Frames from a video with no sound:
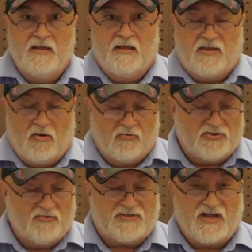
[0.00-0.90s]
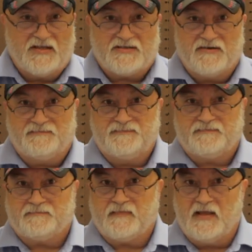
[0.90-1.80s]
The O2 sensor,
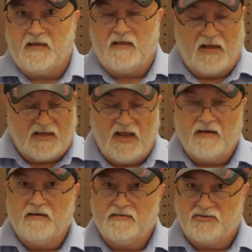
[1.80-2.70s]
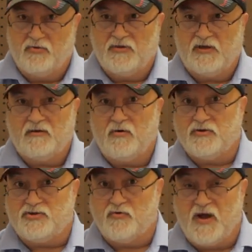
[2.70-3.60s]
again, too little
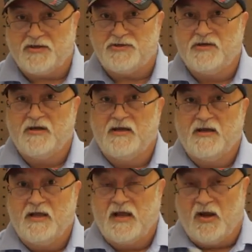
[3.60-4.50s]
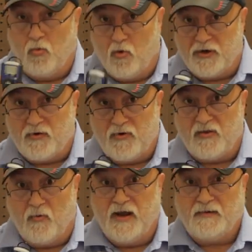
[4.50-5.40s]
or too much, it'll warn you
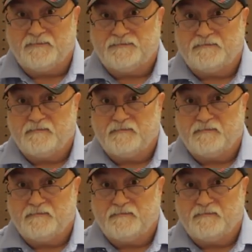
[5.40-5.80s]
either way.